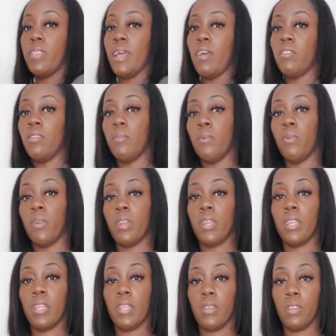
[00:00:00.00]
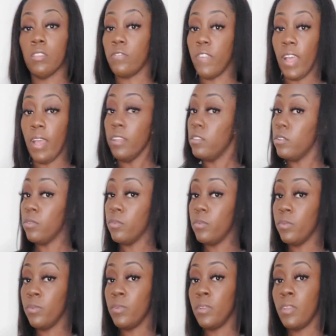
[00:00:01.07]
Without the board, it's fine too.